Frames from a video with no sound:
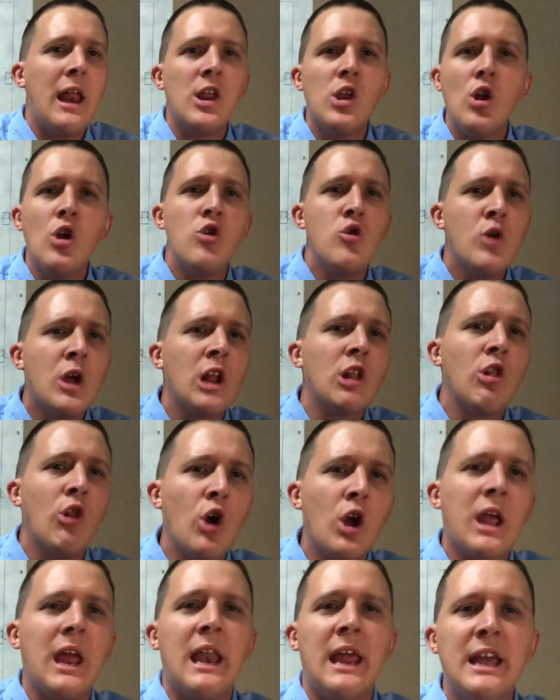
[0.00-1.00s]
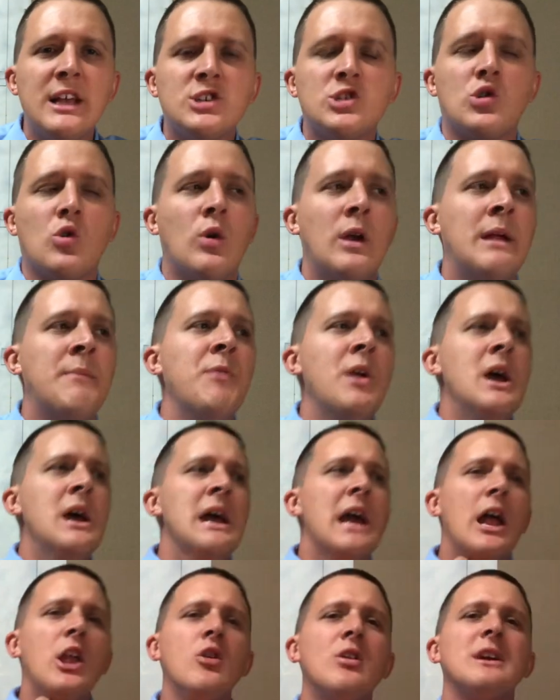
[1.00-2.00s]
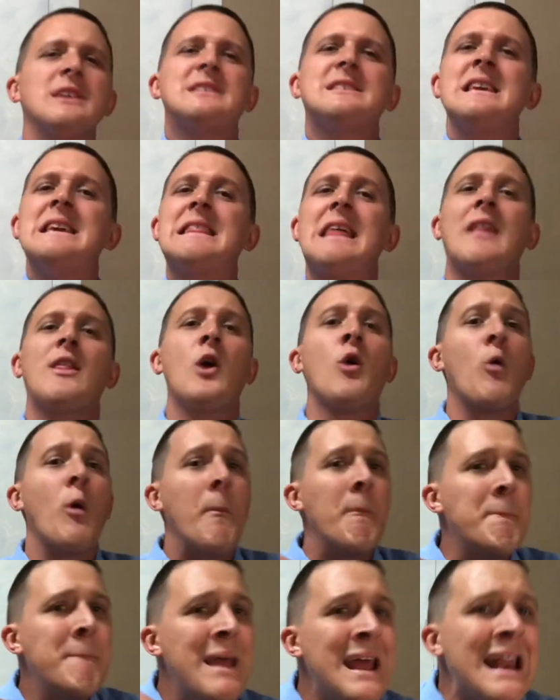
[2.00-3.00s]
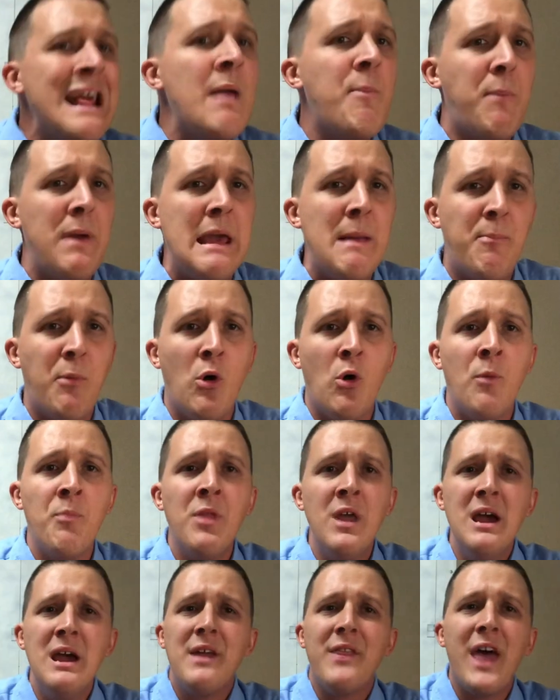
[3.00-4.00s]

And, you know, you can look in history and you can see that there were many people